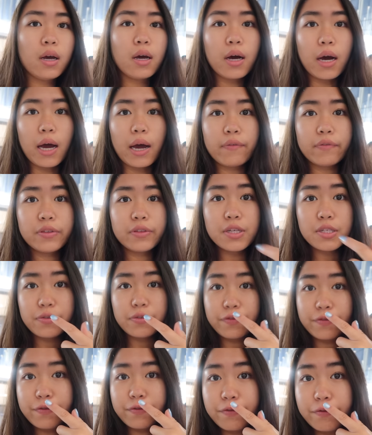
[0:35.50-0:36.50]
I have this
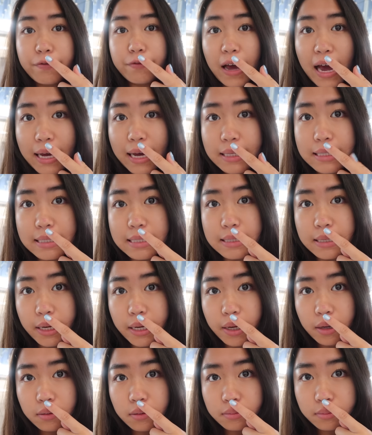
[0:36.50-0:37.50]
fat
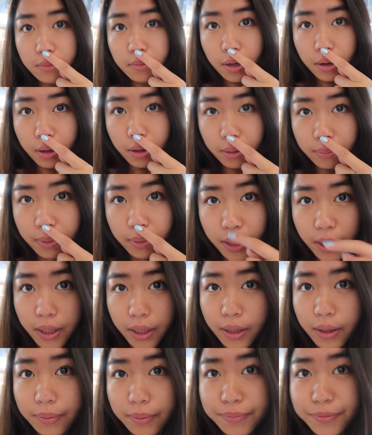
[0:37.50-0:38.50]
zit on
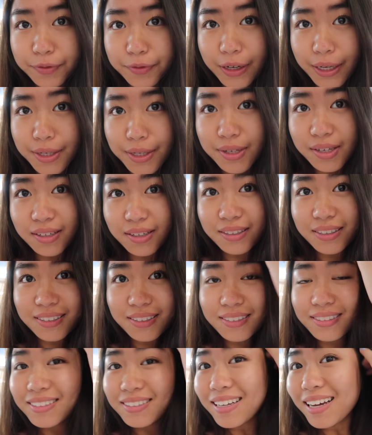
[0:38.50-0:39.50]
my face
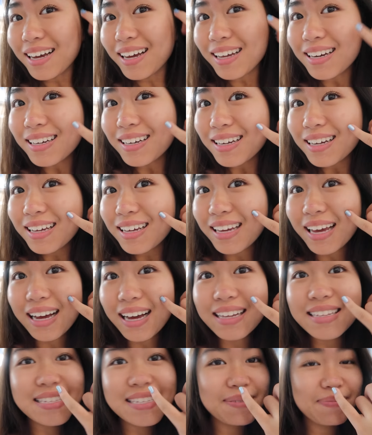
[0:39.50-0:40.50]
and
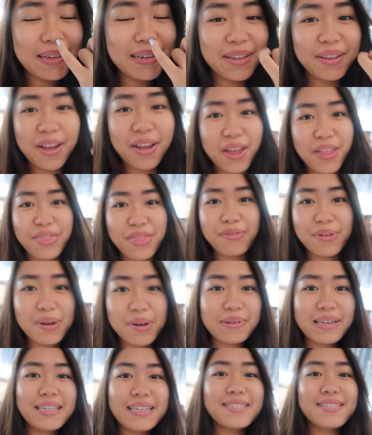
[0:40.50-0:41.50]
yeah, it's been
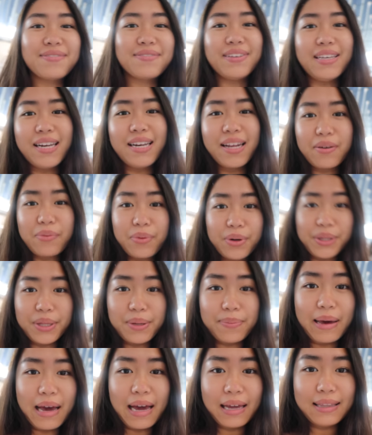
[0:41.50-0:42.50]
3 weeks of eating
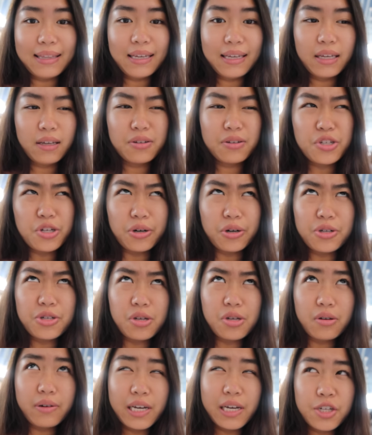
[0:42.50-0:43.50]
really badly, or
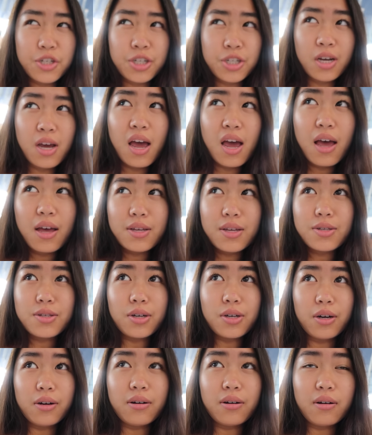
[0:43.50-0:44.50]
two-ish,
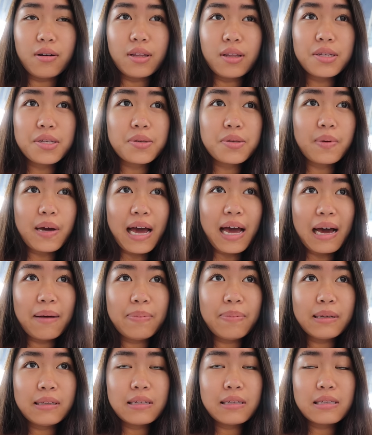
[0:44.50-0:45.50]
so this is what
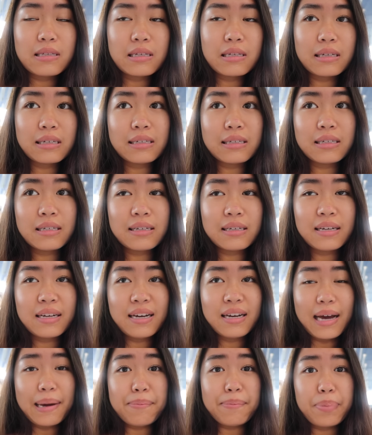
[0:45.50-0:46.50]
happens.
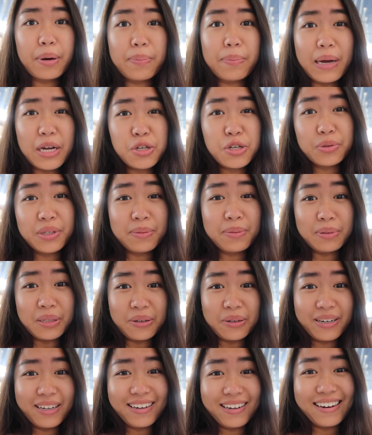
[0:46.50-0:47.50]
I'm perpetually
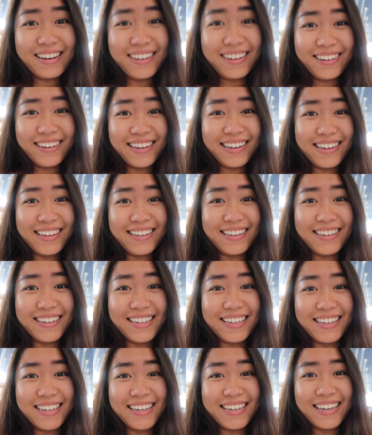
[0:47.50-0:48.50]
bloated now and
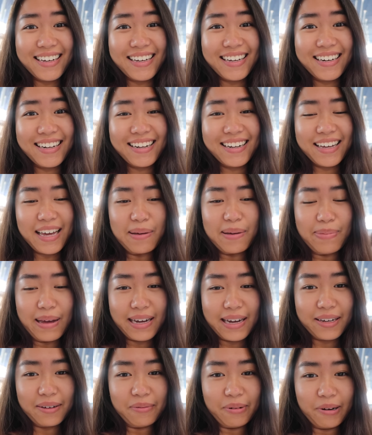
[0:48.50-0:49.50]
I need to get
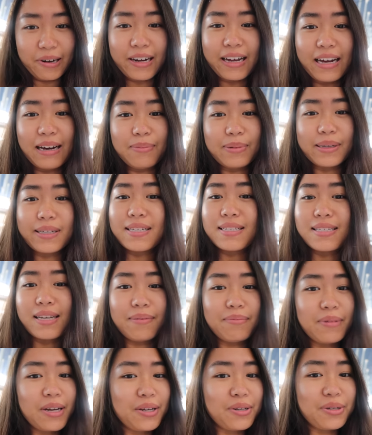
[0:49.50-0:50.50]
back and work out because
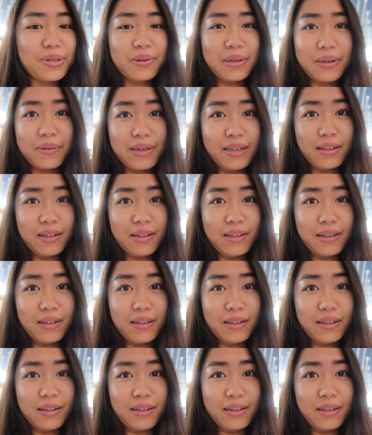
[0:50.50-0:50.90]
I'm not doing